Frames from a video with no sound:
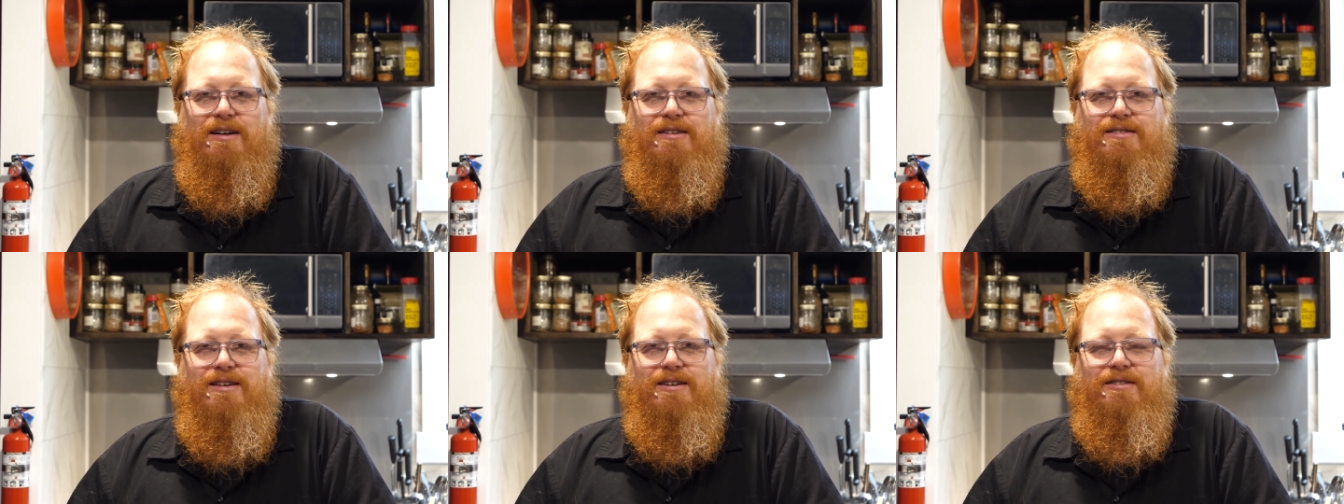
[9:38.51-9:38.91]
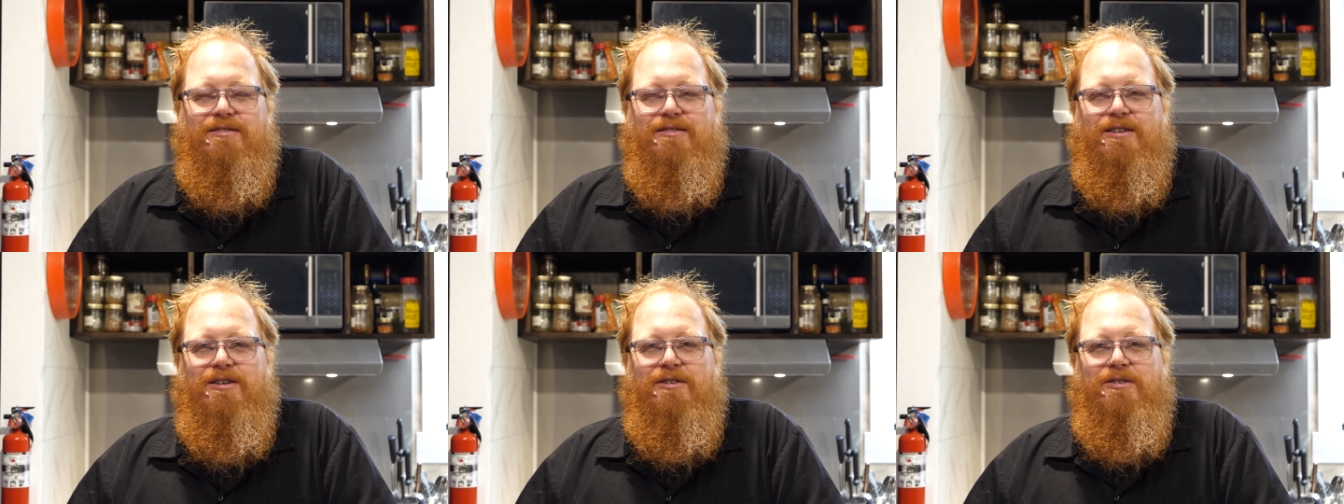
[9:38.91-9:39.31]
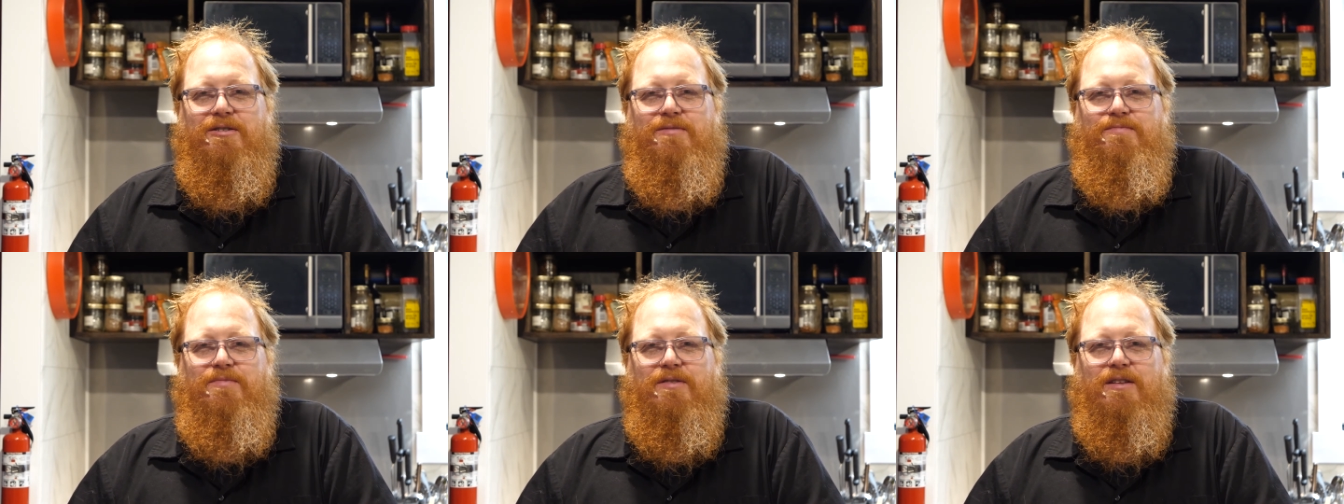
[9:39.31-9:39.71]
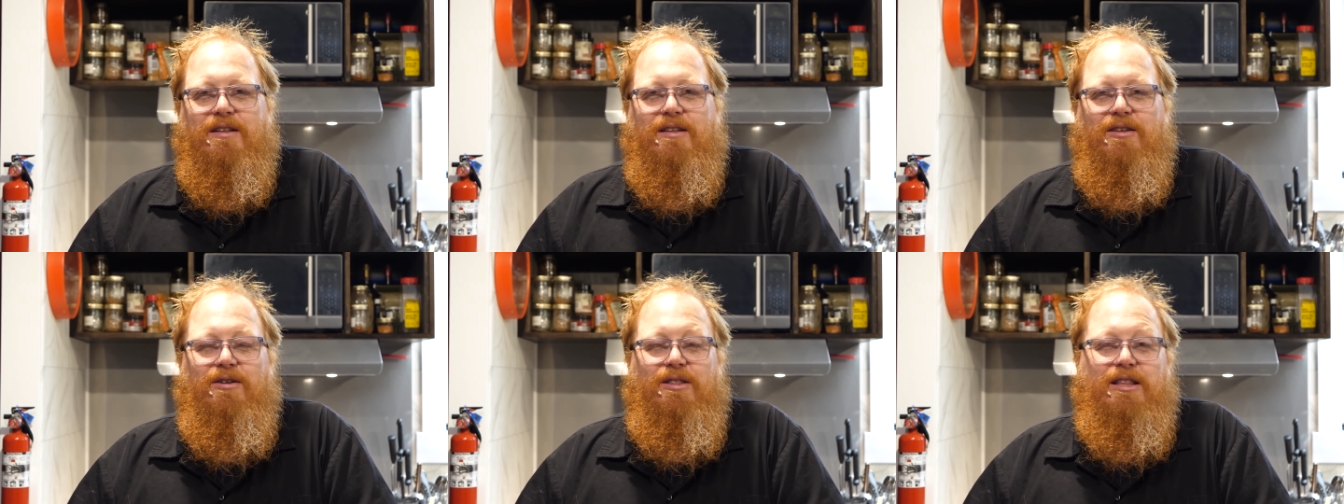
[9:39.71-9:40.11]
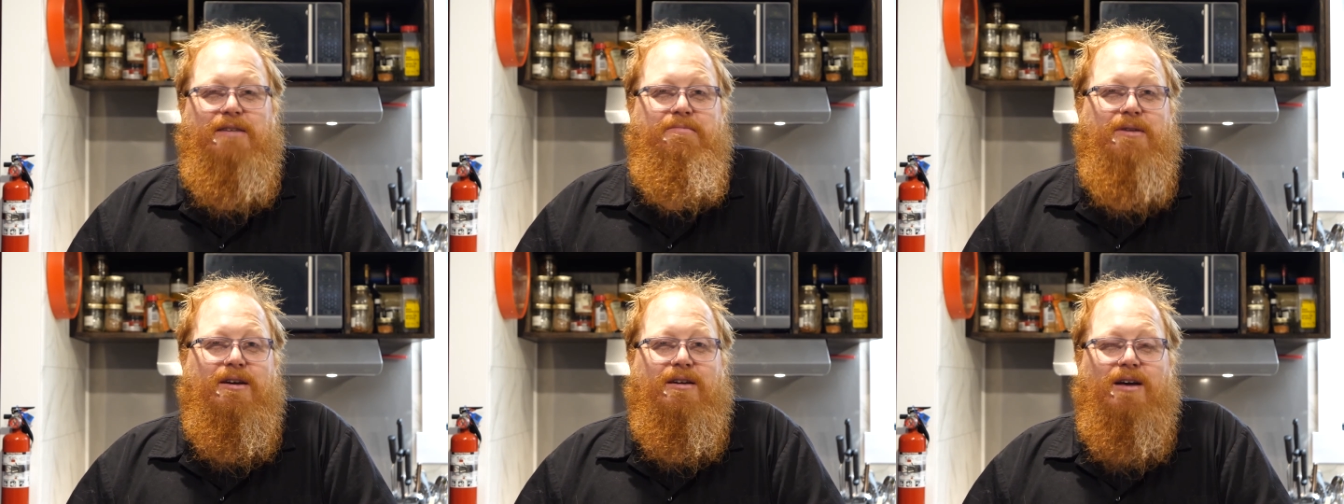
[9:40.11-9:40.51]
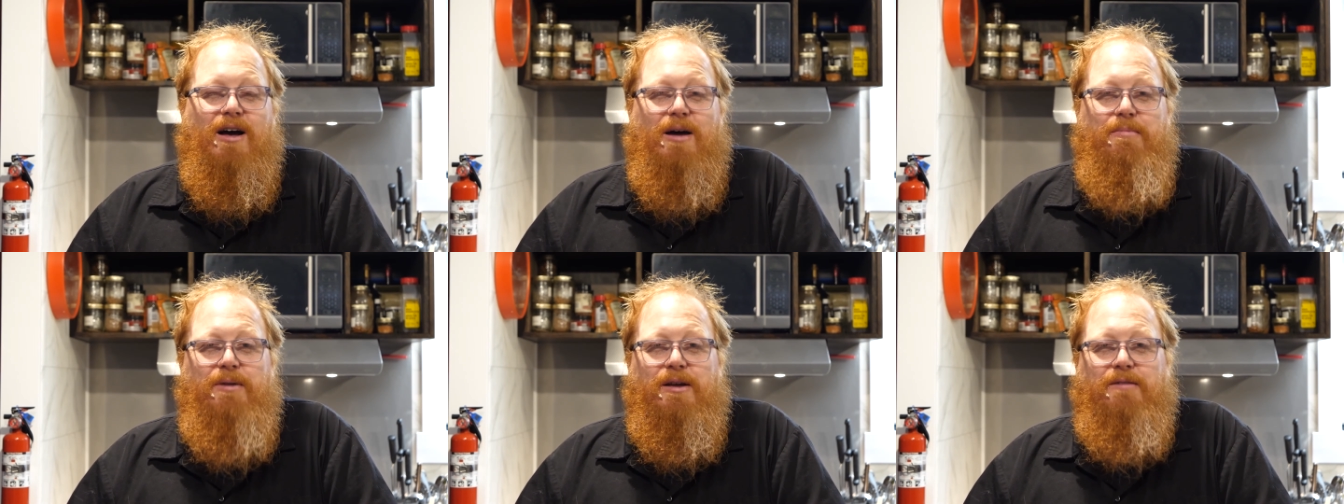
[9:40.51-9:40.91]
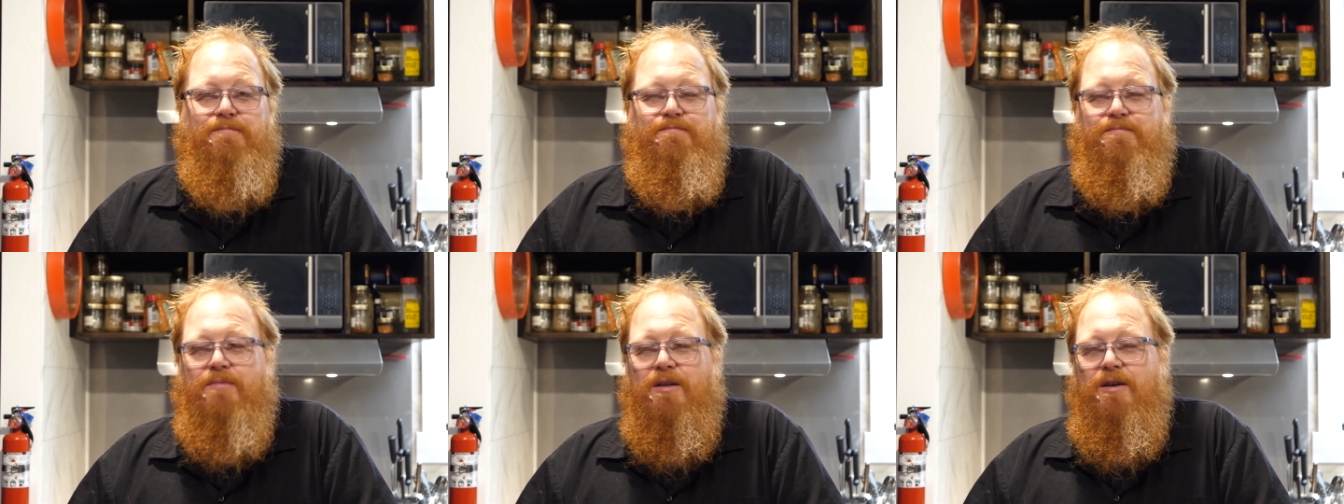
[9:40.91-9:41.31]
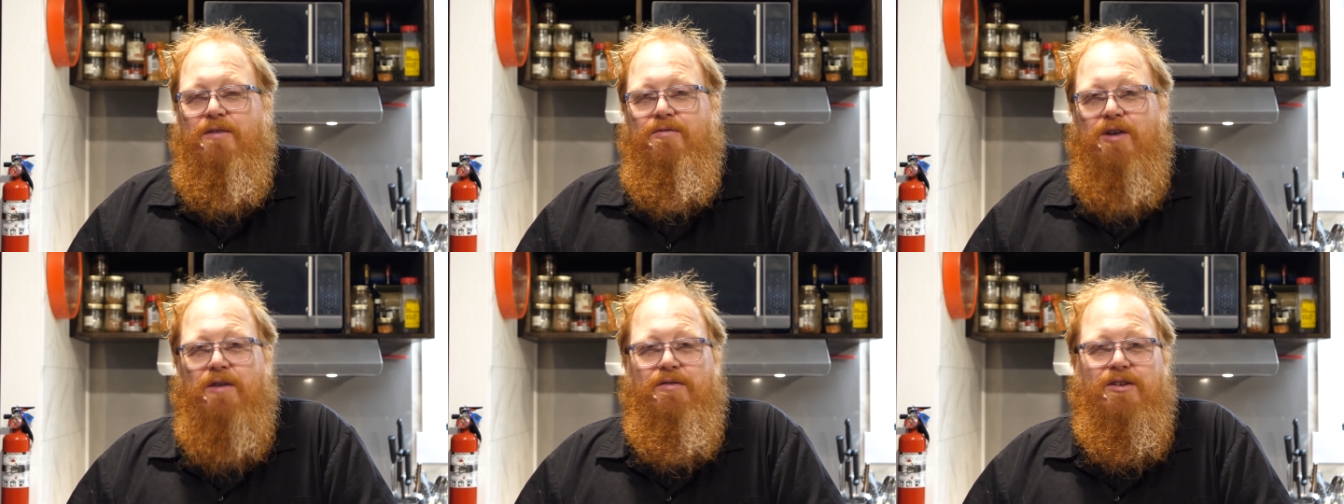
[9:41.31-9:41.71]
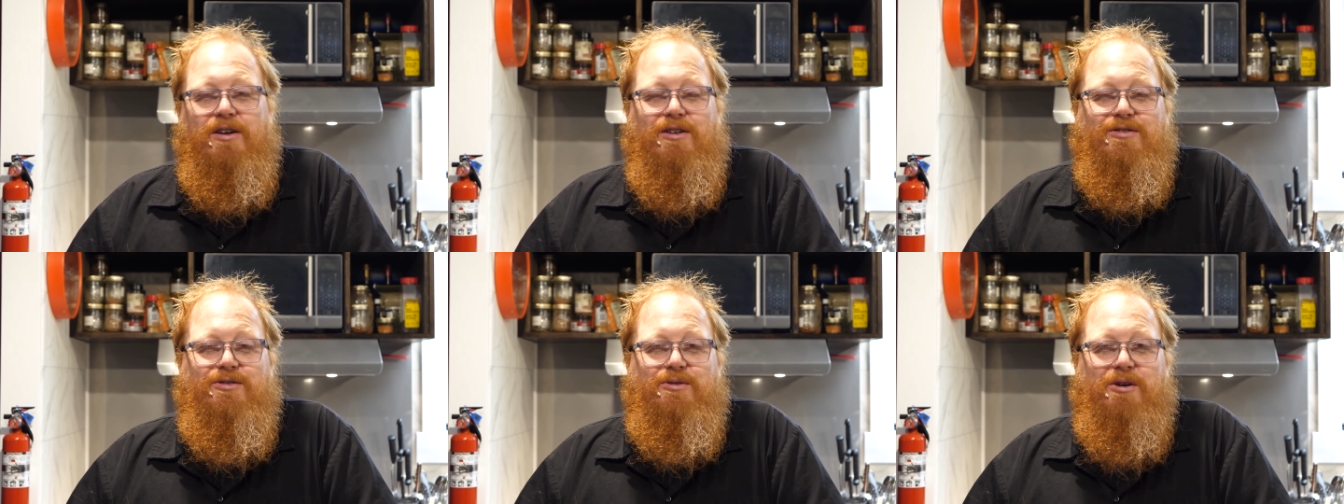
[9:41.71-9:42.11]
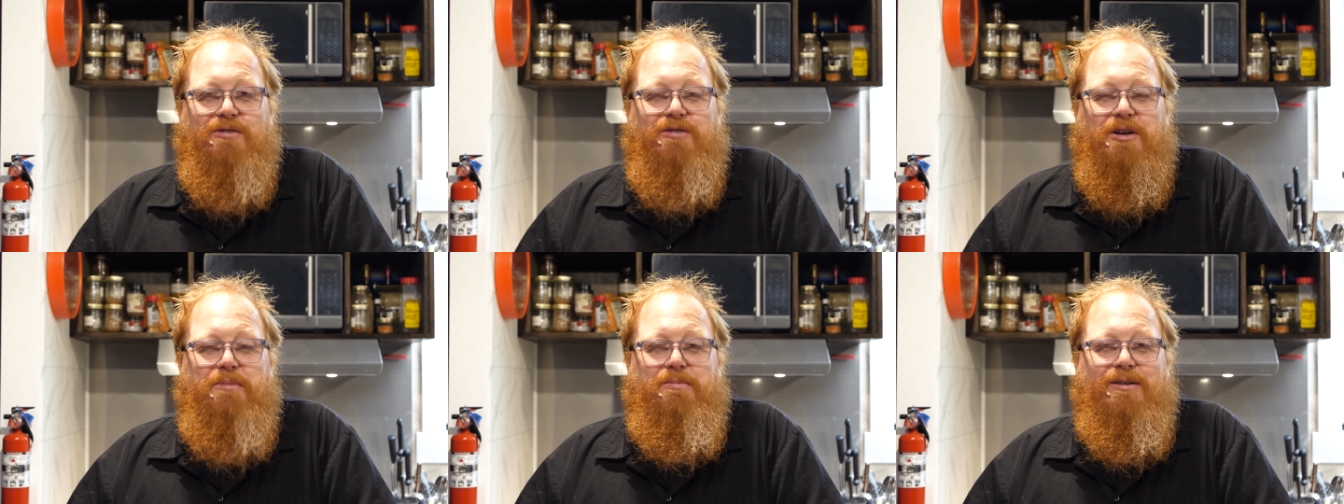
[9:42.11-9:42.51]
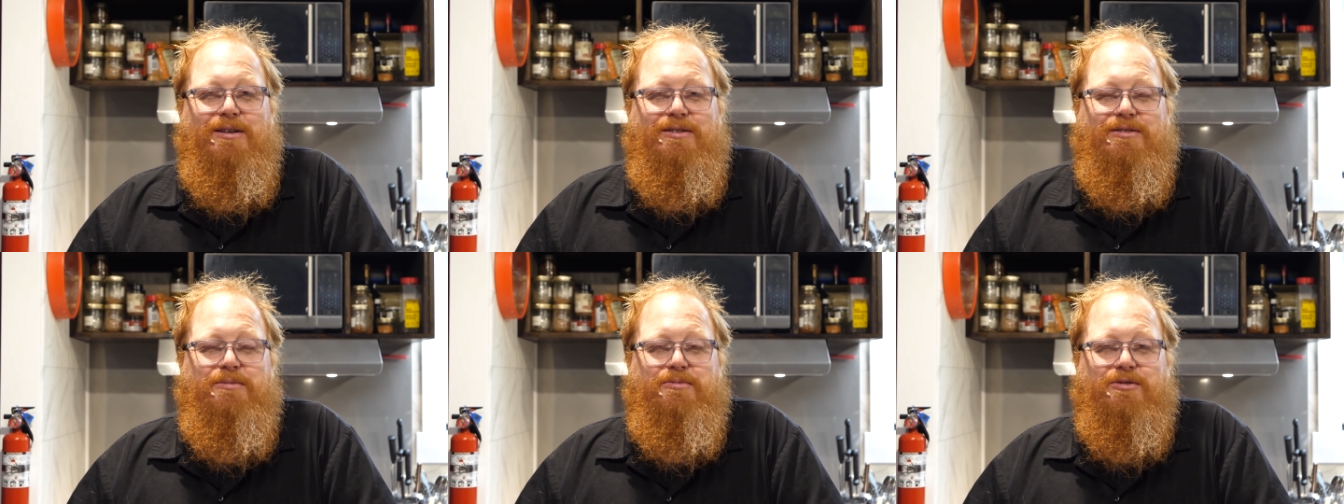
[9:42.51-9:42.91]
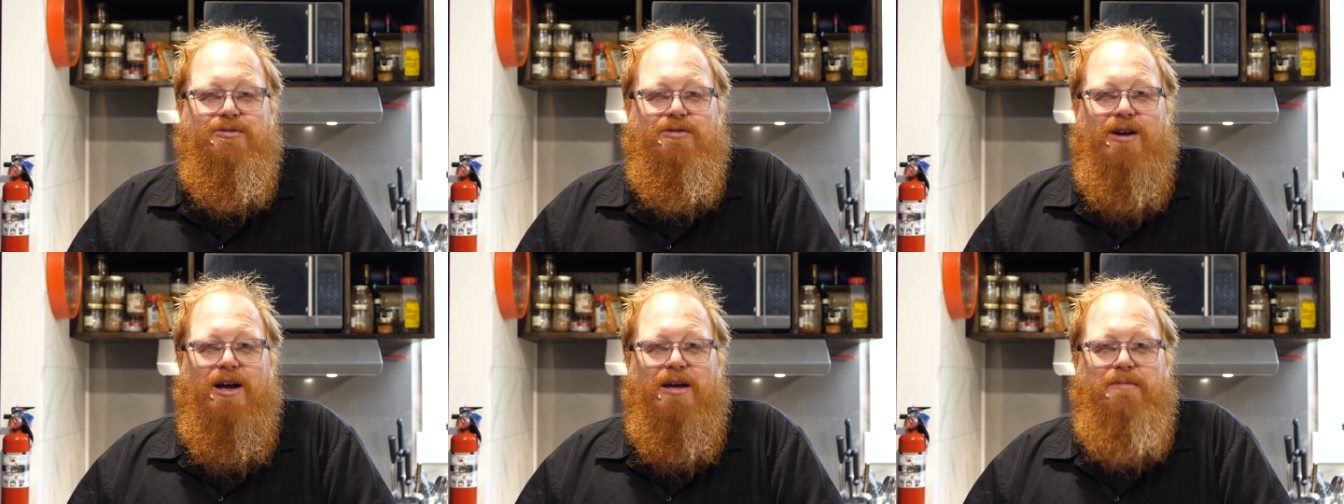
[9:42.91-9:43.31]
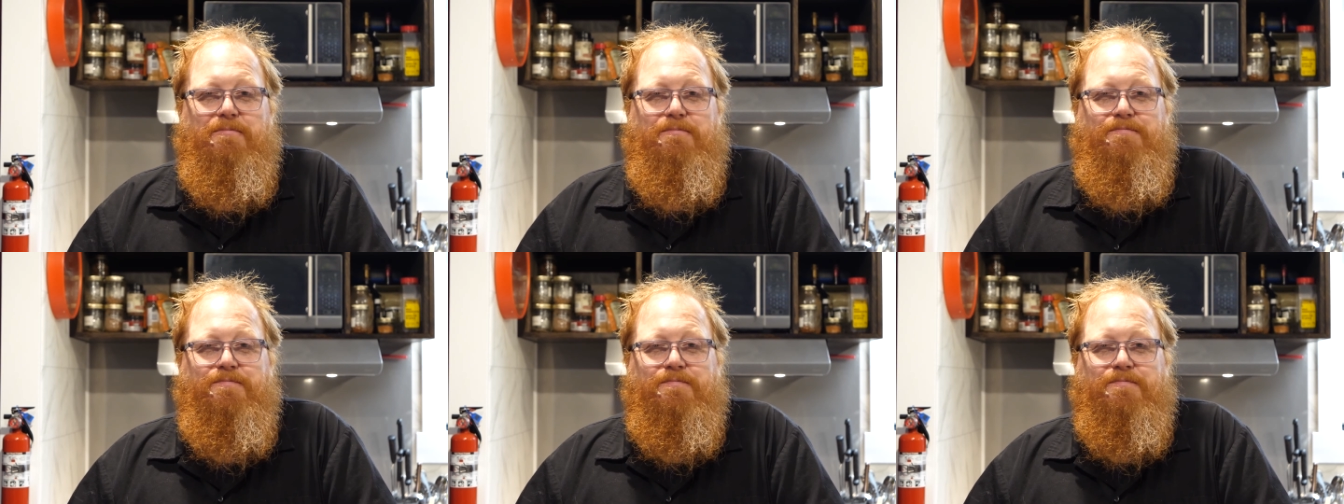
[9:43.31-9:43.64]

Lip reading: Send it around. You know, leave me a comment. If you haven't done so already, please subscribe.